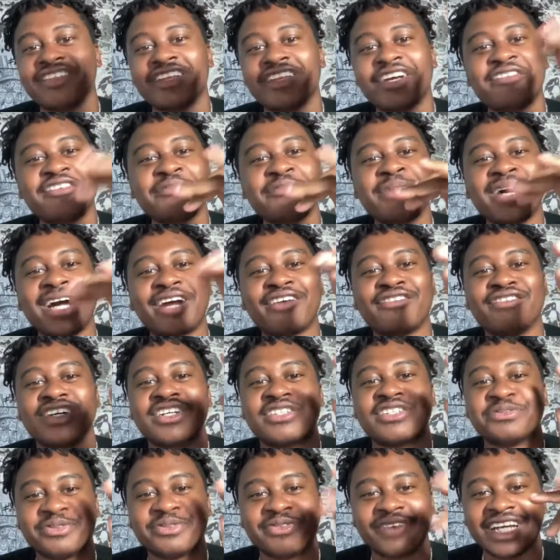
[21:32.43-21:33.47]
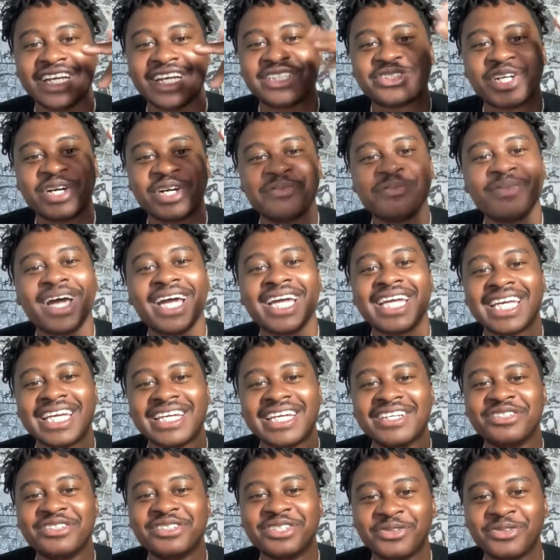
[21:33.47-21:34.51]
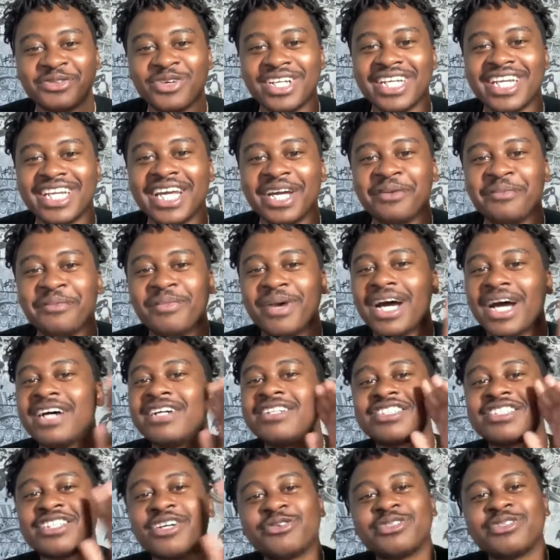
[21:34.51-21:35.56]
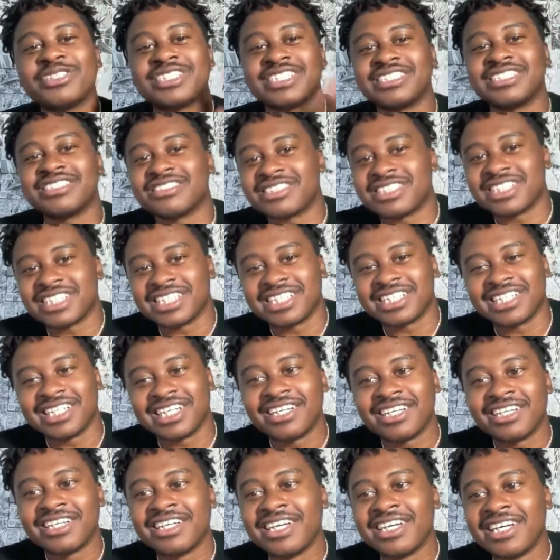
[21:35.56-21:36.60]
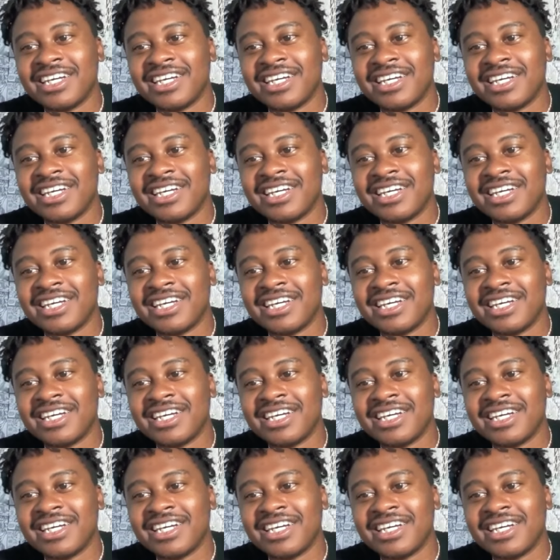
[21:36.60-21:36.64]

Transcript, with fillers: everybody reminds me right. So I might get into it one day. But I was always interested in that.